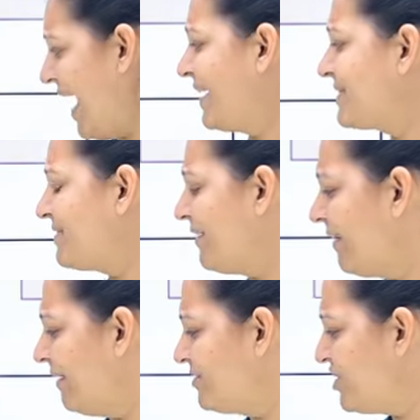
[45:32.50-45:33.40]
External
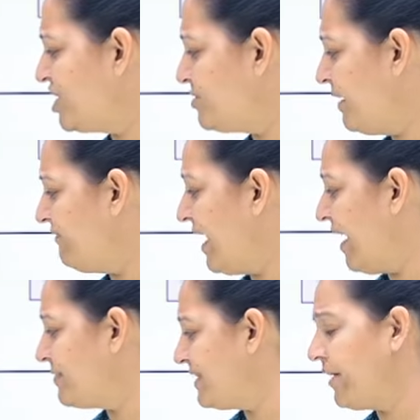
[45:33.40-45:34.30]
color change may we
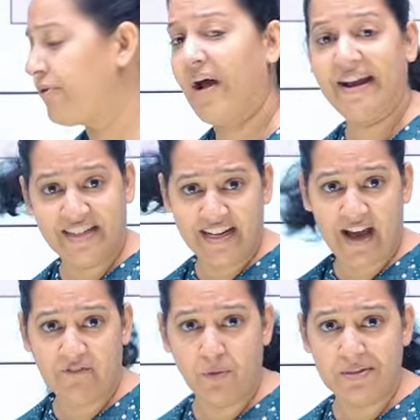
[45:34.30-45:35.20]
have seen right
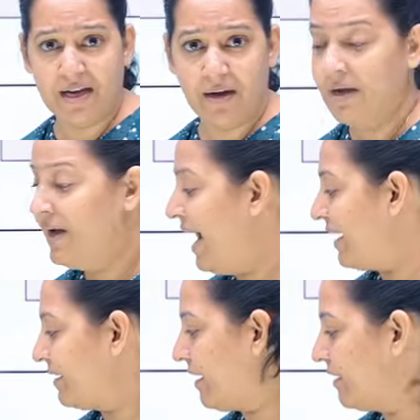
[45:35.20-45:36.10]
iliac fossa
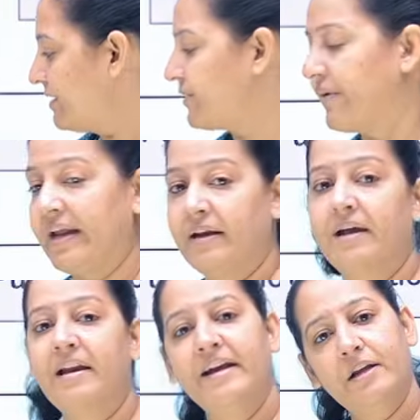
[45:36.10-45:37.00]
and the color is green.
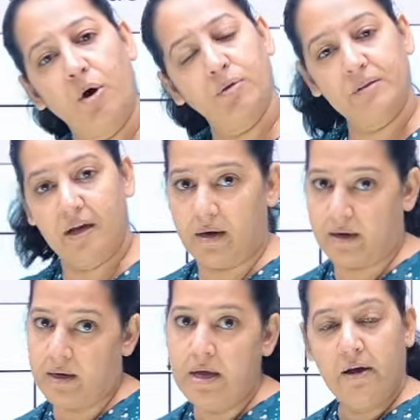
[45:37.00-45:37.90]
Later on,
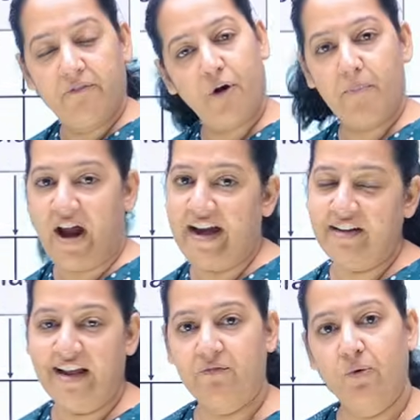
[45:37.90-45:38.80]
from right
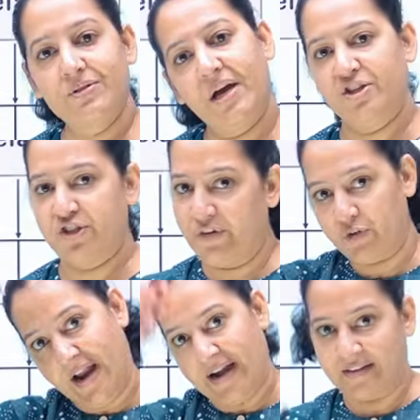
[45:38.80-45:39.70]
iliac fossa it shifts
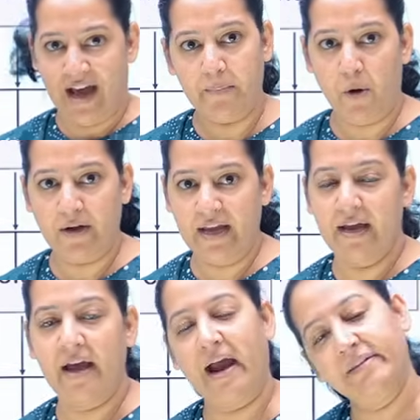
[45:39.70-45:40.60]
on entire
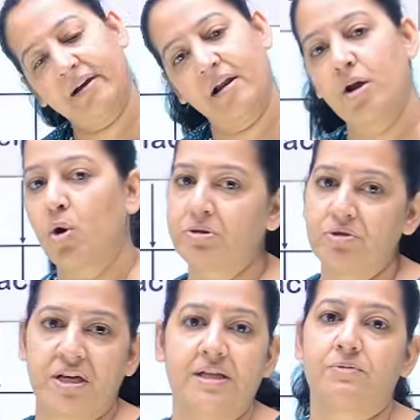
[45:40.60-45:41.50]
body, and the color also
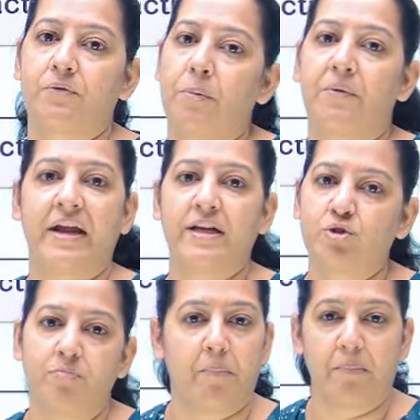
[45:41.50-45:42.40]
changes from green
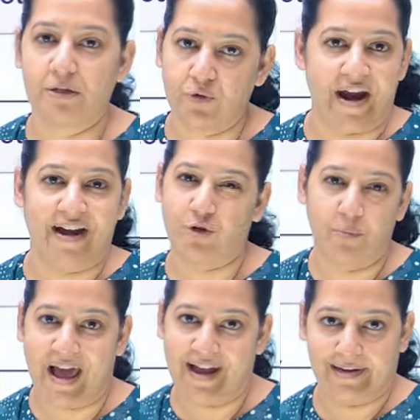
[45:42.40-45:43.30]
to purple to red to
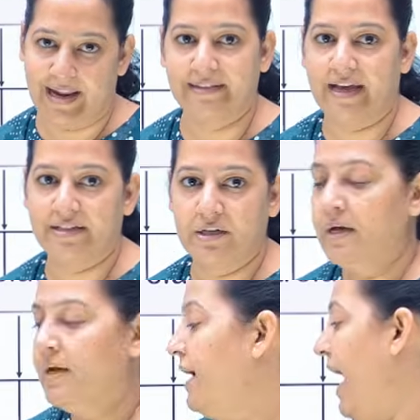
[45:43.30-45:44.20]
black, like that.
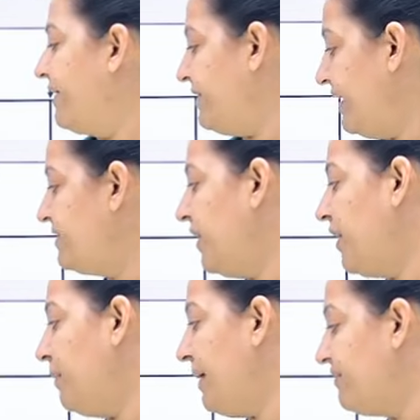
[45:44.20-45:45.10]
And
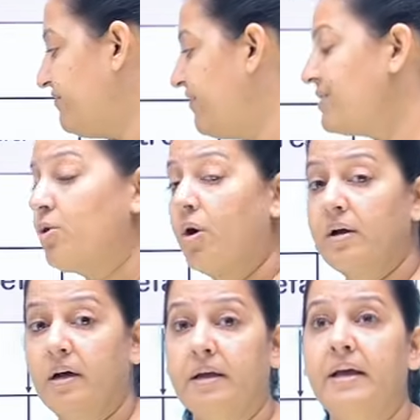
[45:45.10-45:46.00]
internal may, the first
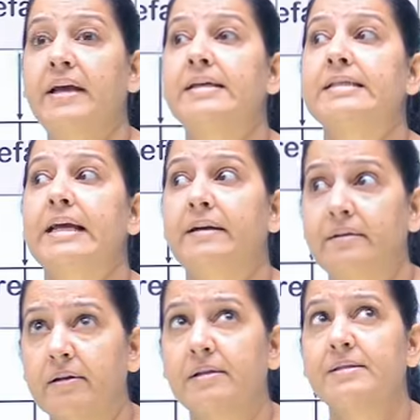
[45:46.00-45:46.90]
organ is
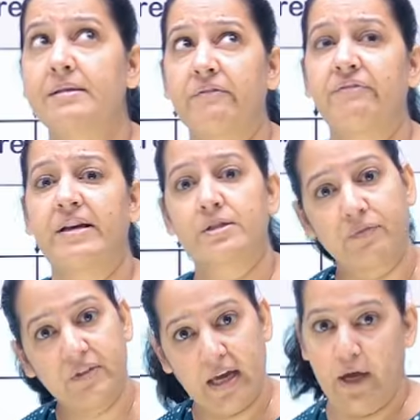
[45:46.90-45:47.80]
internal surface
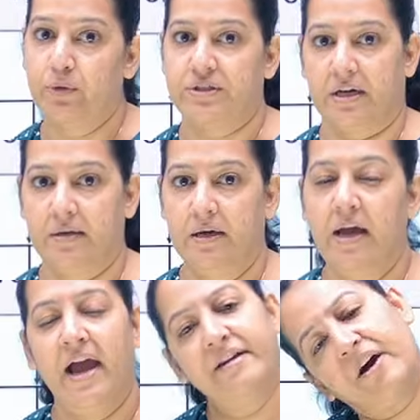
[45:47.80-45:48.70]
of the aorta,
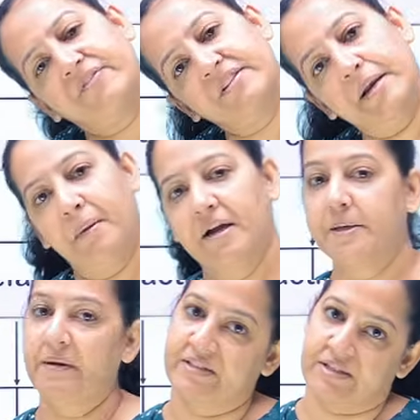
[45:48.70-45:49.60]
and after that
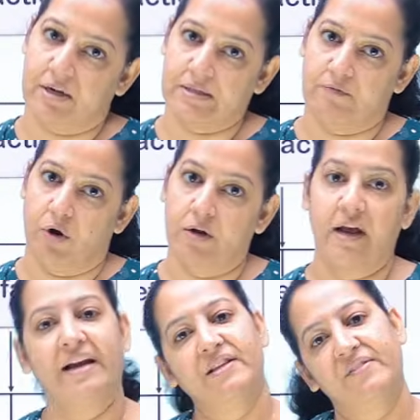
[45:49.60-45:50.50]
multiple viscera is involved,
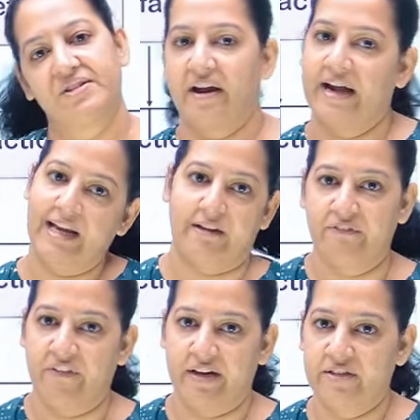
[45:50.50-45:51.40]
and the viscera get
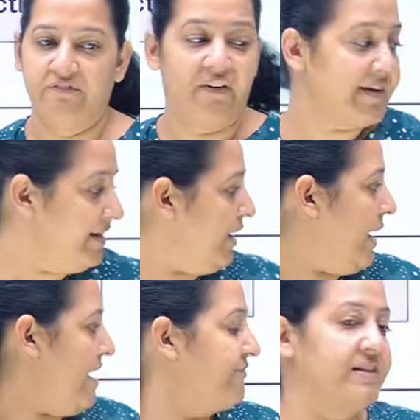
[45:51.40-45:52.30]
liquefied. Finally
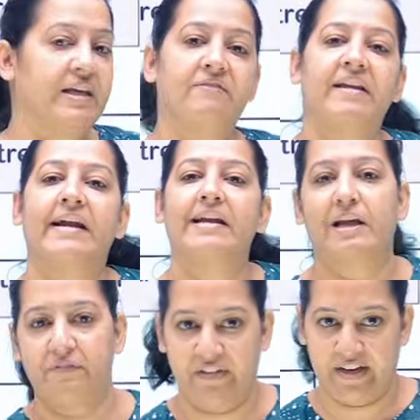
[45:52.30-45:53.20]
everything will get
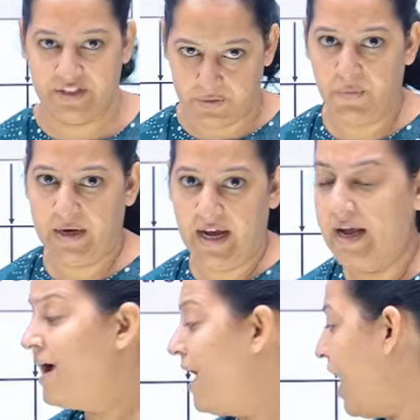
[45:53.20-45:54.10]
liquefied. Okay,
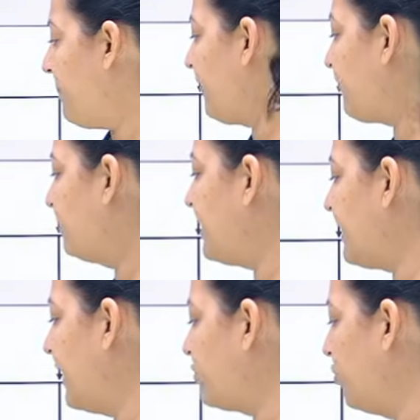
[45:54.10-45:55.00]
apart from that,
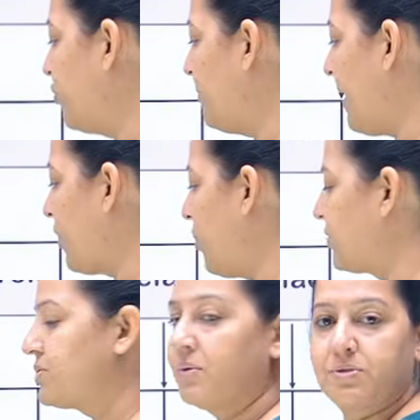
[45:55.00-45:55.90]
I told you
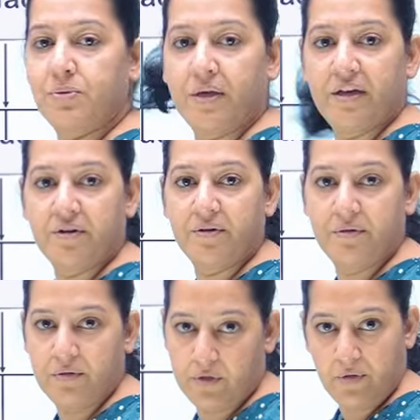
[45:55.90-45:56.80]
maggots also here.
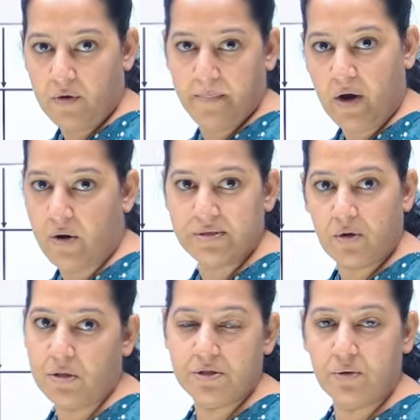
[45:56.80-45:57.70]
You know, maggots are
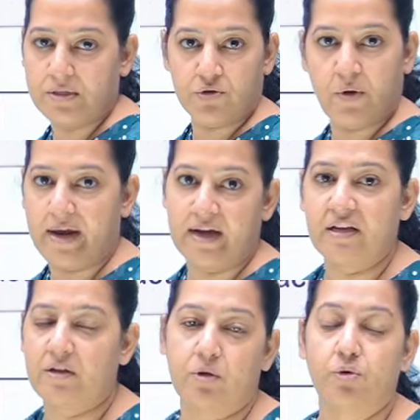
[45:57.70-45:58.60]
also destroying and
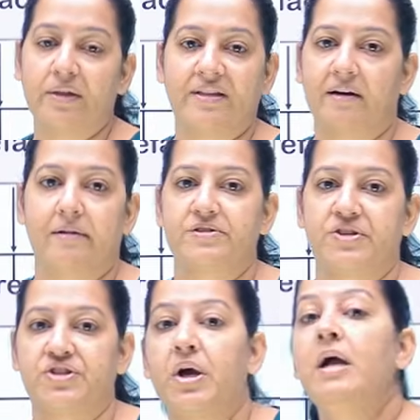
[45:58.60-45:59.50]
doing the color change.